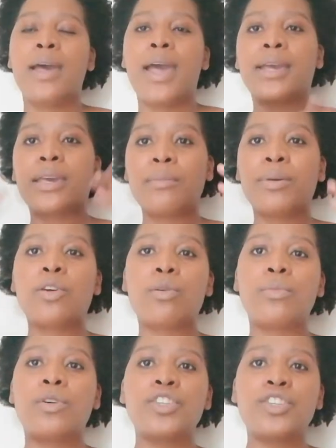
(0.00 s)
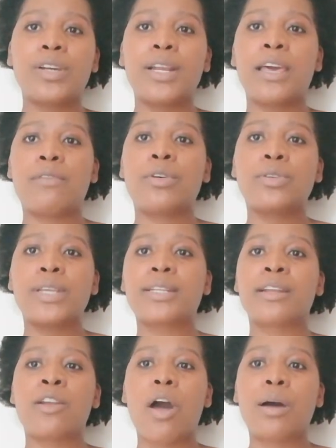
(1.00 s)
and keeping your moisture levels
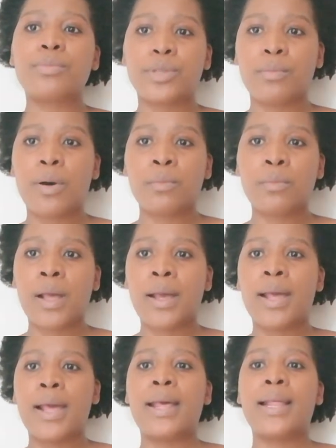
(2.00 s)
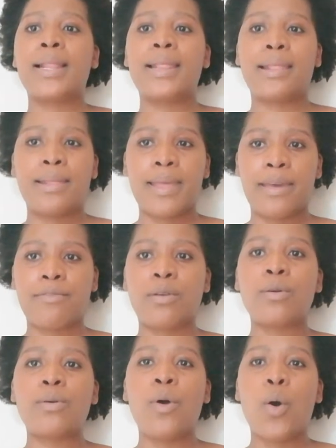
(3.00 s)
at an optimum
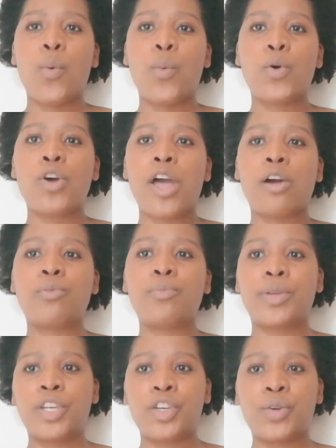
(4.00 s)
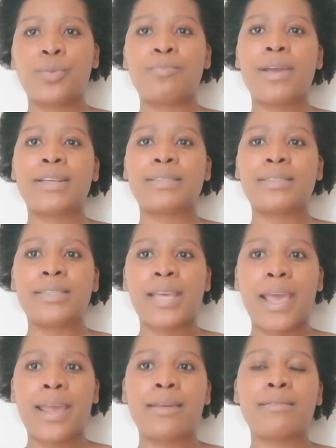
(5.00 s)
level will help you
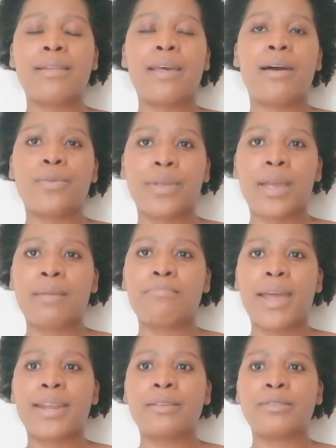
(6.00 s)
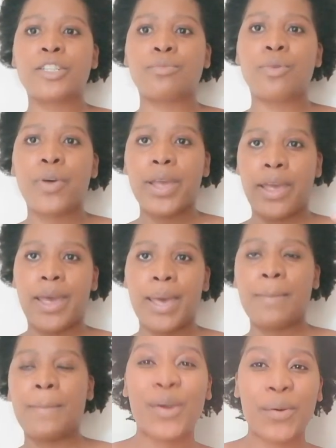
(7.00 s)
maintain healthy and manageable hair.
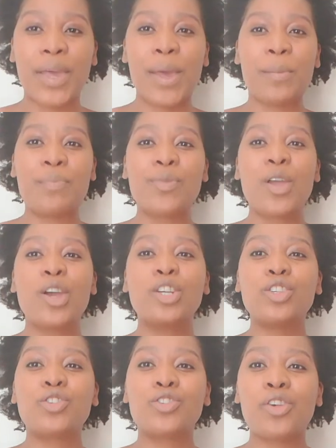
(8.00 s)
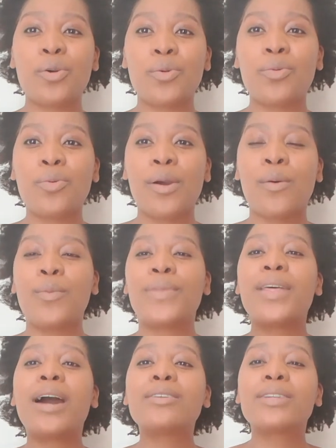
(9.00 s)
Okay, so
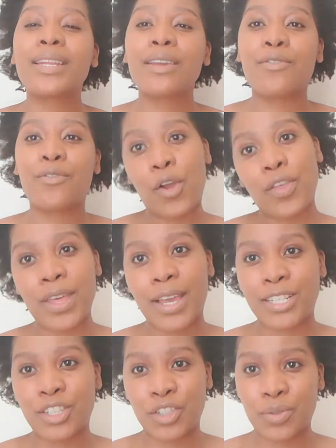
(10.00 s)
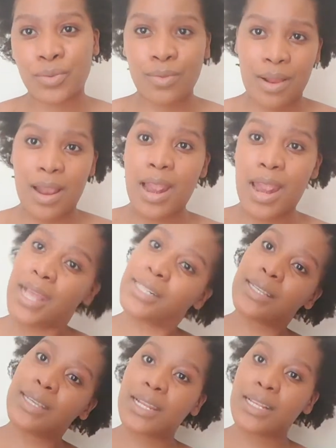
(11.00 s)
without any further ado,
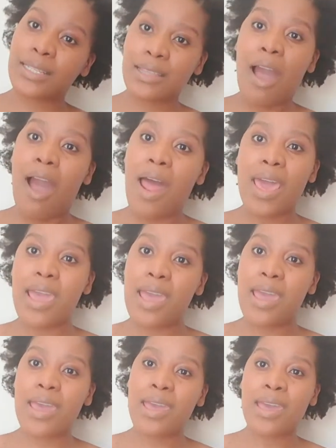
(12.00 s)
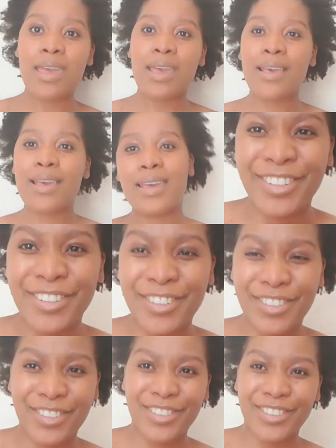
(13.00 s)
let's get it started.
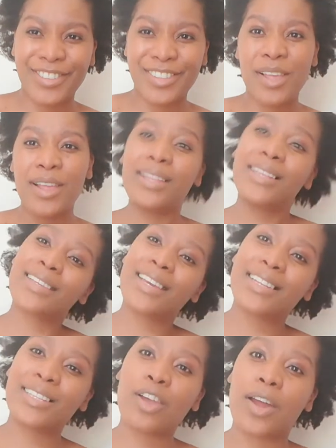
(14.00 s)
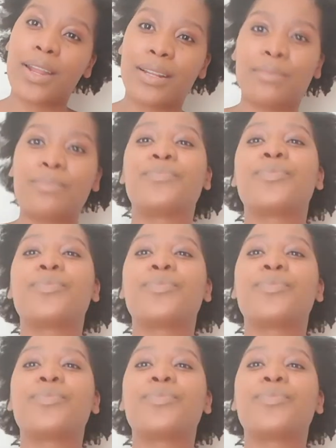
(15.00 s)
Let's get it started.